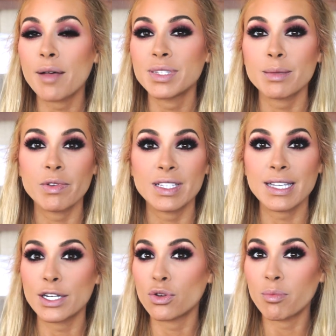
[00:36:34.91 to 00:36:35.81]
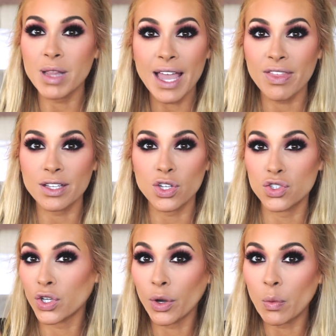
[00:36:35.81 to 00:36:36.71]
Some of us like to apply things a
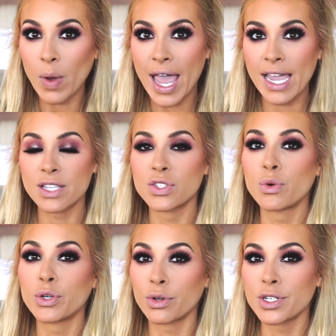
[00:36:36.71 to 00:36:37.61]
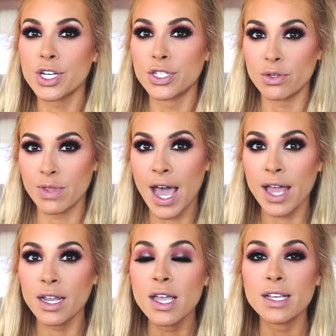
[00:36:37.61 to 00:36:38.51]
certain way. And so in order to do
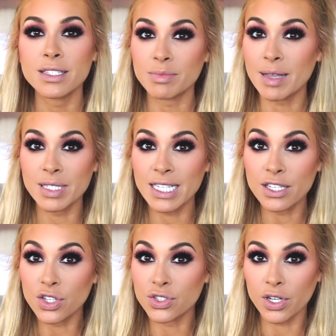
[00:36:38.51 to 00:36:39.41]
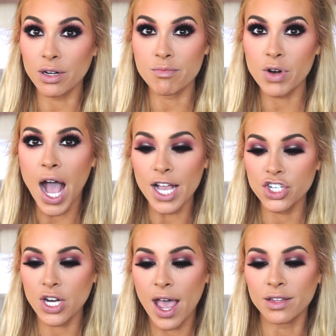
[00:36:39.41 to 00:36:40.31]
that, sometimes it takes a certain
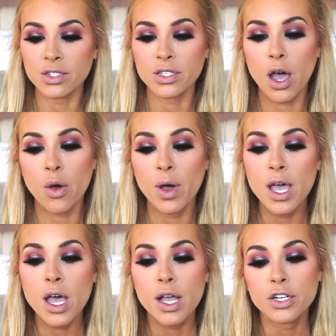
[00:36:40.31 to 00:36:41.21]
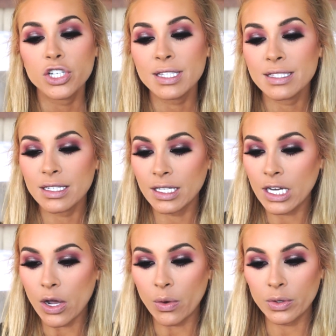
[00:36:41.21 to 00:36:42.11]
brush. And so just,
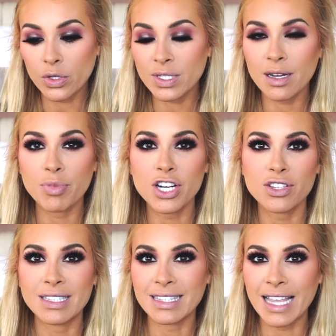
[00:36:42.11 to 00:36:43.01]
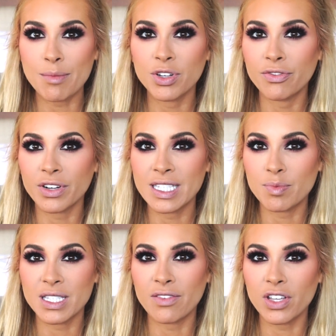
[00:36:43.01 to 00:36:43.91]
you know, using a brush that's labeled for a
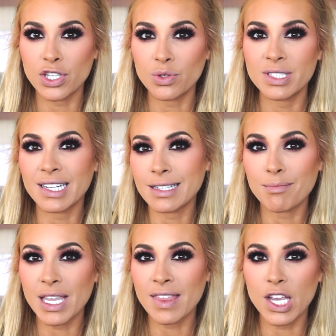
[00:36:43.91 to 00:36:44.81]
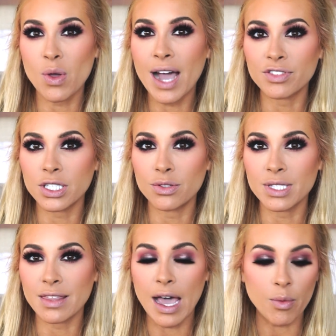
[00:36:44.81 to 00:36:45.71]
specific use doesn't mean that you have to
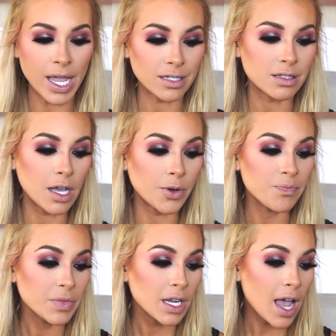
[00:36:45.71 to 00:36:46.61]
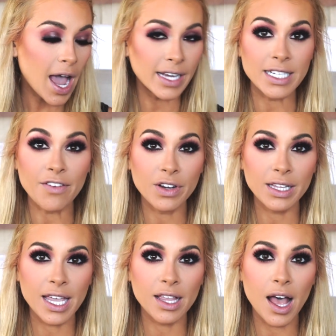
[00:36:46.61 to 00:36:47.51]
use it that way. So I
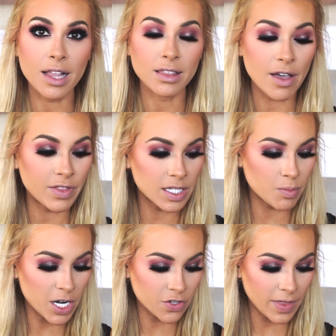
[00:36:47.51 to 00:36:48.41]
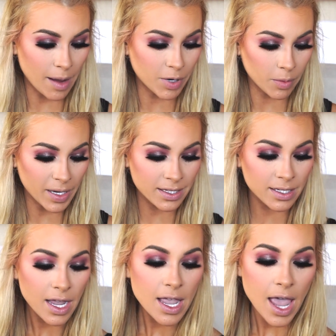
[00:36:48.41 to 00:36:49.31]
definitely love this brush for that
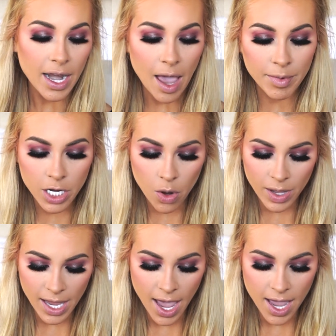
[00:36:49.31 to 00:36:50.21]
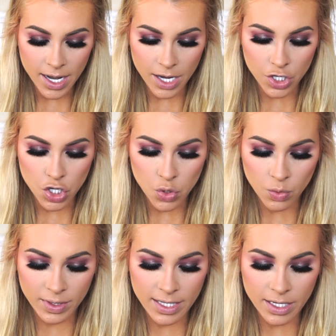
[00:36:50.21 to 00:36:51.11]
purpose. And I'm gonna go ahead and
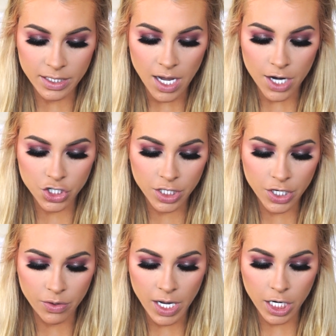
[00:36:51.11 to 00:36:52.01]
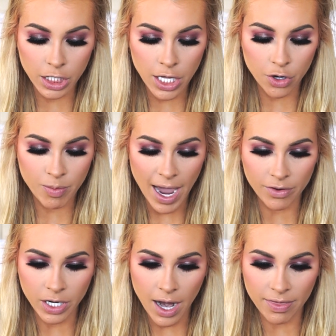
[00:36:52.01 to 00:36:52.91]
use the Natasha Denona Glow Powder.